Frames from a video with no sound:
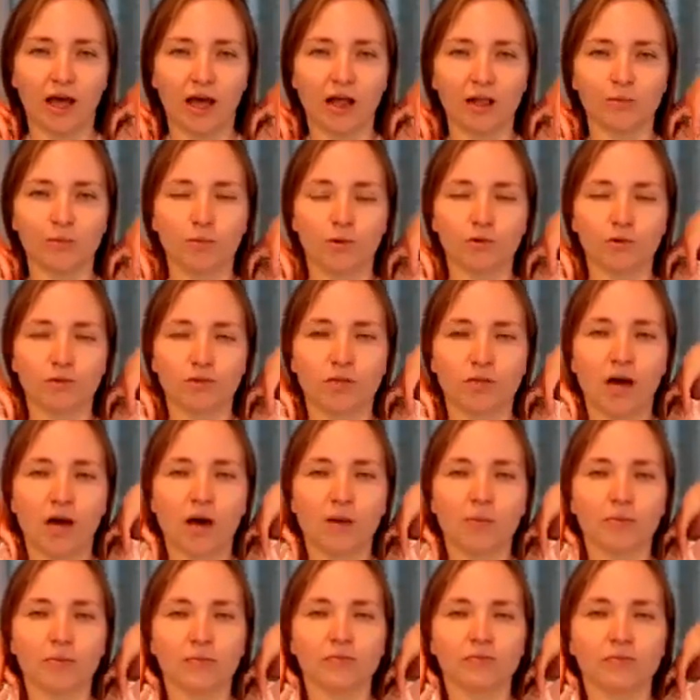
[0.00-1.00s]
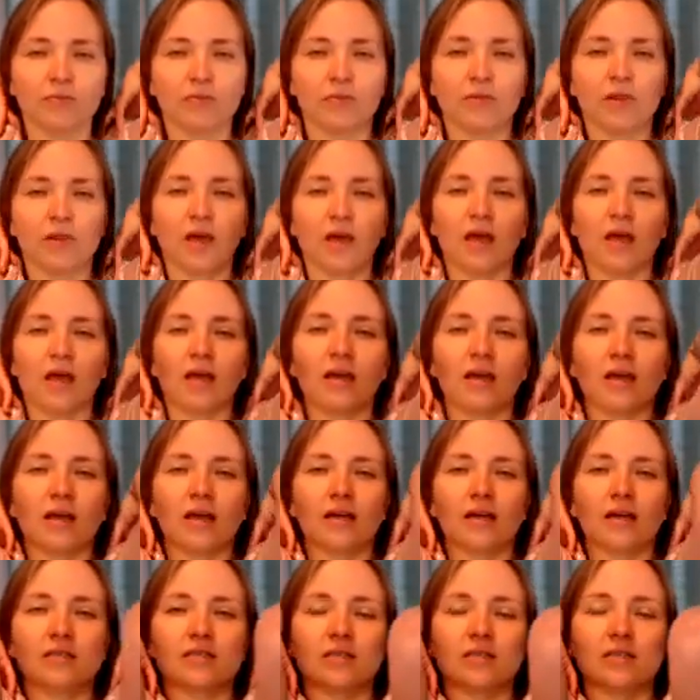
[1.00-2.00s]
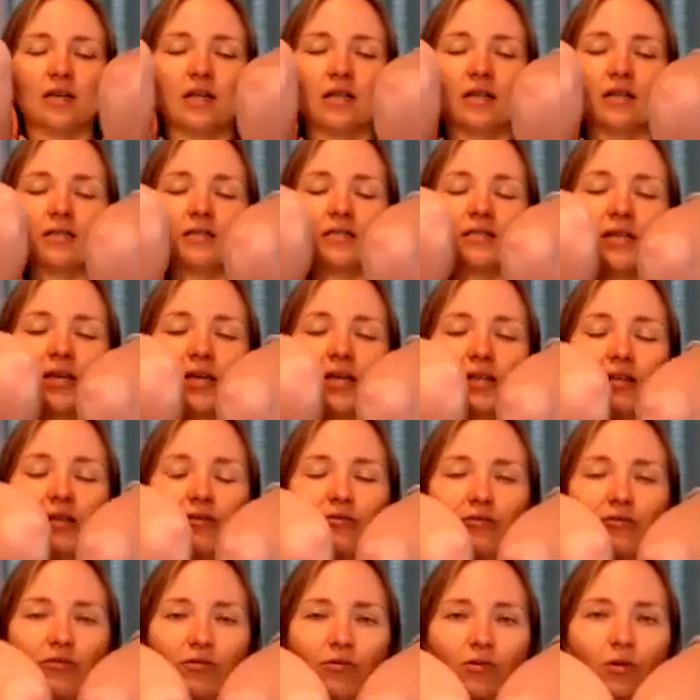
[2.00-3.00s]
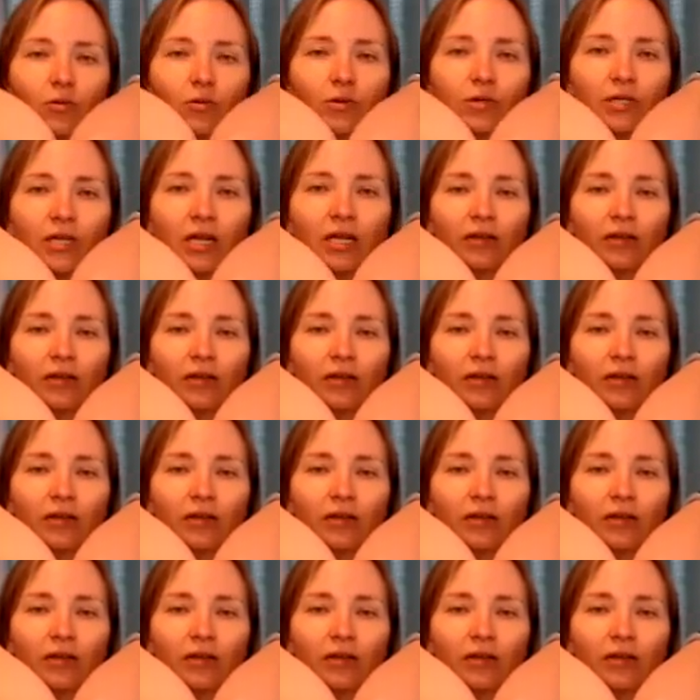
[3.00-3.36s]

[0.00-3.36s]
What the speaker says: elbows up, and exhale, take them forward.